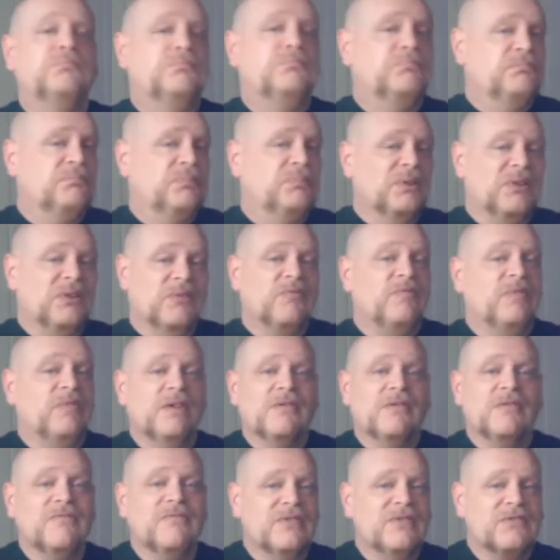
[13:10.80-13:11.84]
But the
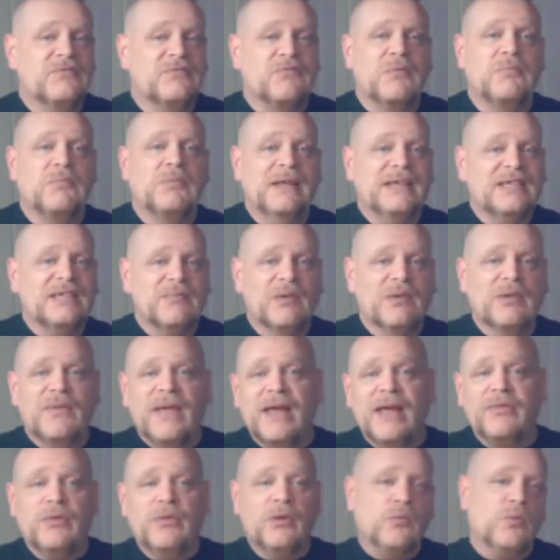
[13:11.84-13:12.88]
fear of this replacement,
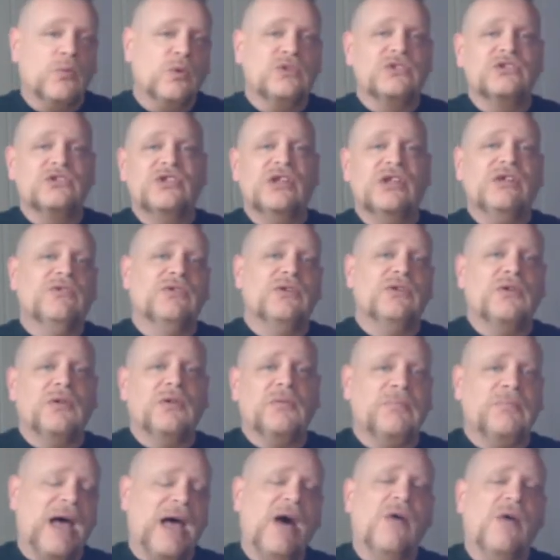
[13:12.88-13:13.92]
that we're stealing the
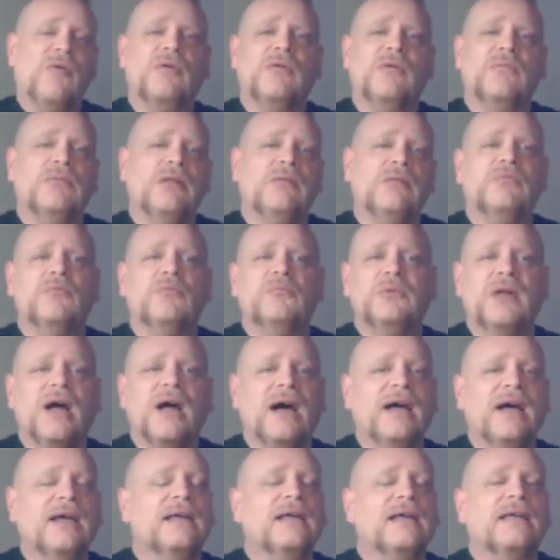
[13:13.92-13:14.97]
power, blah, blah,
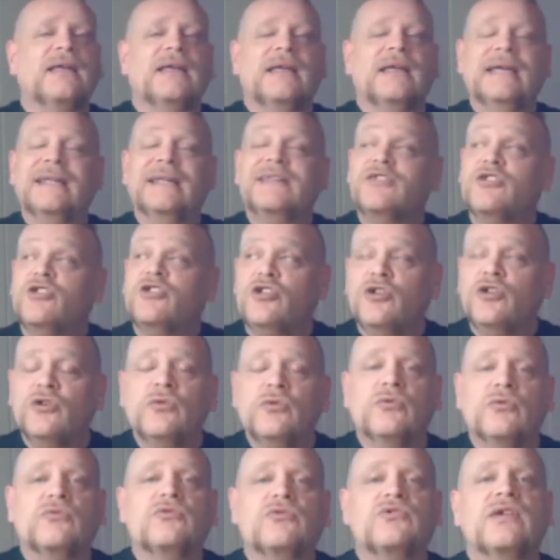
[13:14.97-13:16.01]
blah, it's
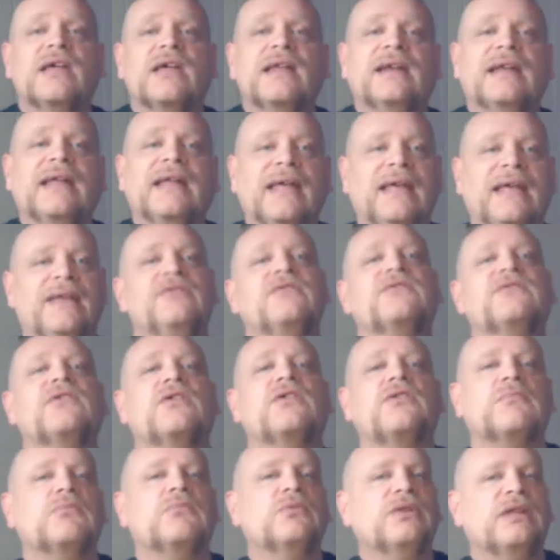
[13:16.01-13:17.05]
huge, and it hinges
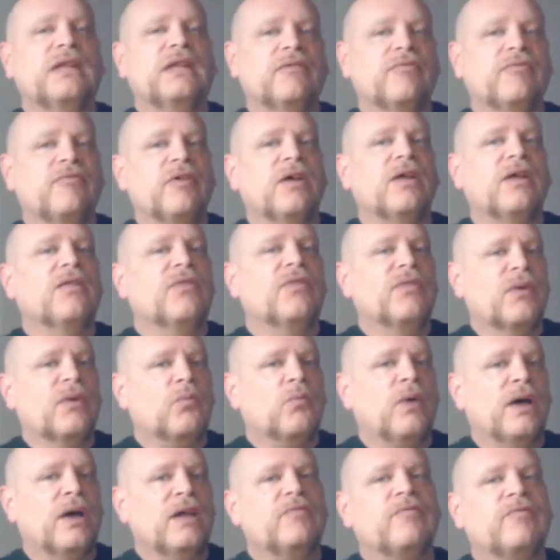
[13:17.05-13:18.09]
on the belief
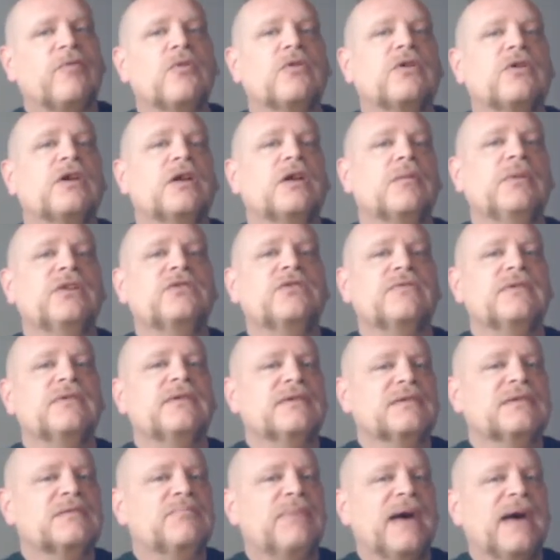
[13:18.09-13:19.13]
that white folk are going to be
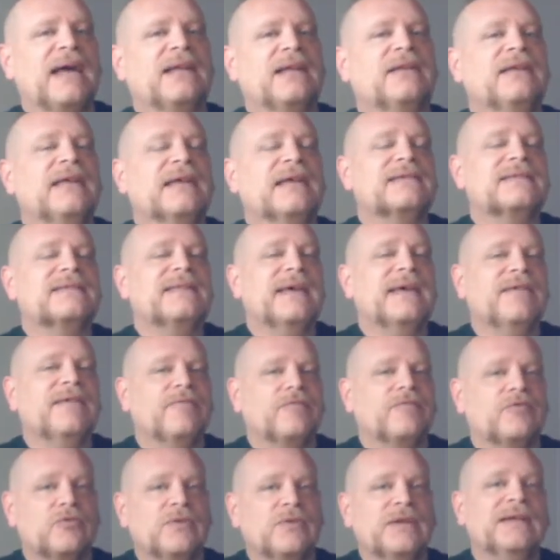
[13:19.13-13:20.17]
treated as badly as
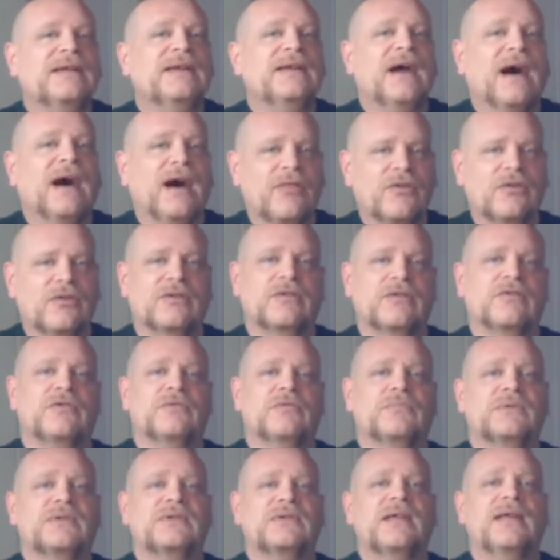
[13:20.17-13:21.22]
they've treated other groups.